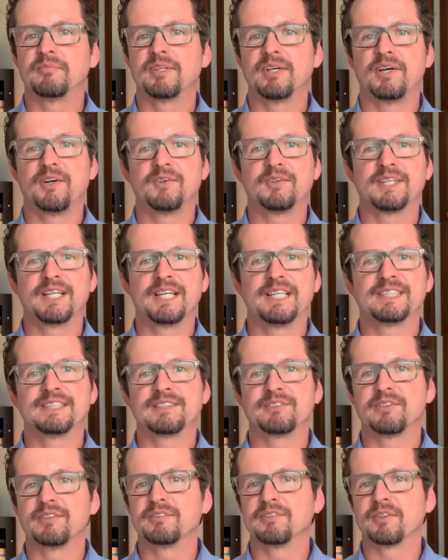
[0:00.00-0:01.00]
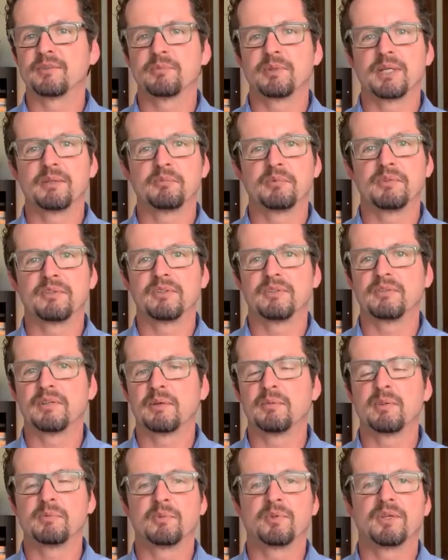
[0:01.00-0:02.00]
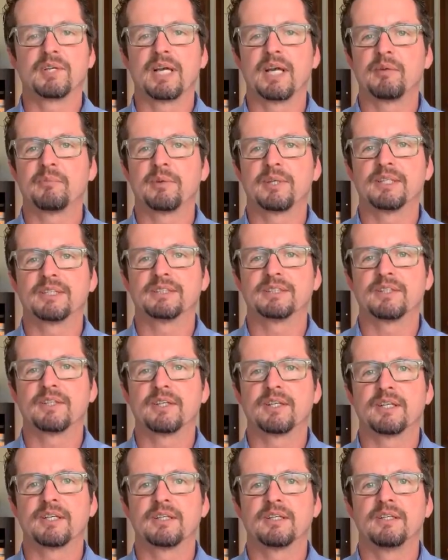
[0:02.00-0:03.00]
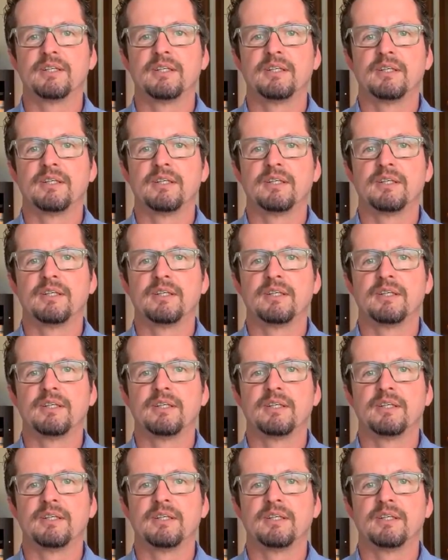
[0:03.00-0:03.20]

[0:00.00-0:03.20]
All we need is 3 or 4 people. I'd be more than happy to start it.